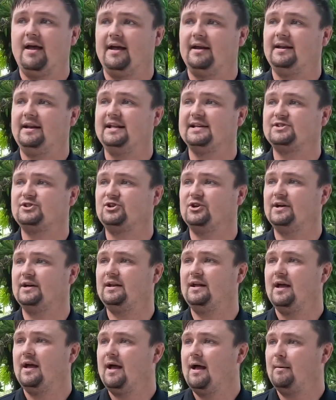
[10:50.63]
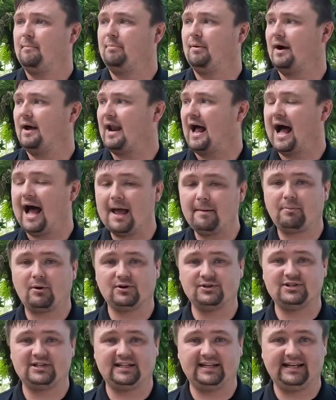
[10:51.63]
and it is good, but I
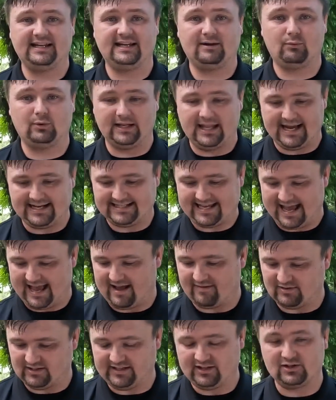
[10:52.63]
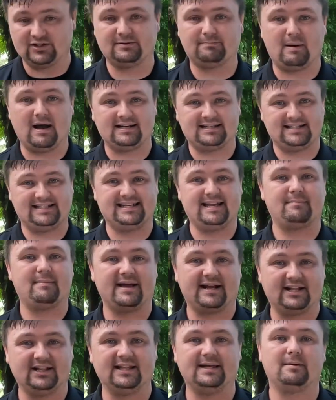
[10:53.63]
personally would like to have a little spot to set
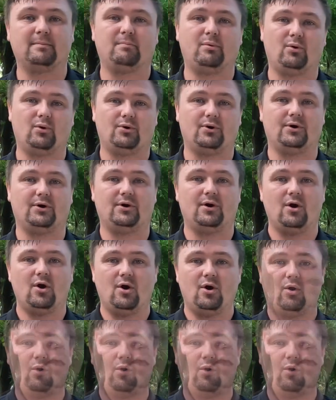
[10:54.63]
my clipboard.